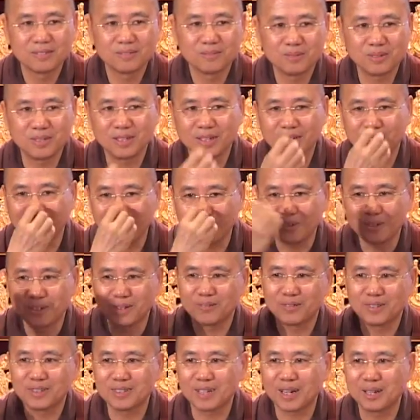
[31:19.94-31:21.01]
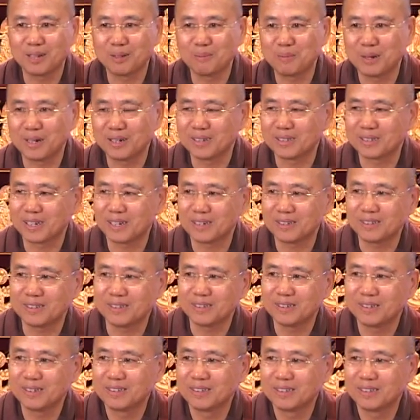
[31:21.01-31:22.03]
when he got rid of this anapanasati.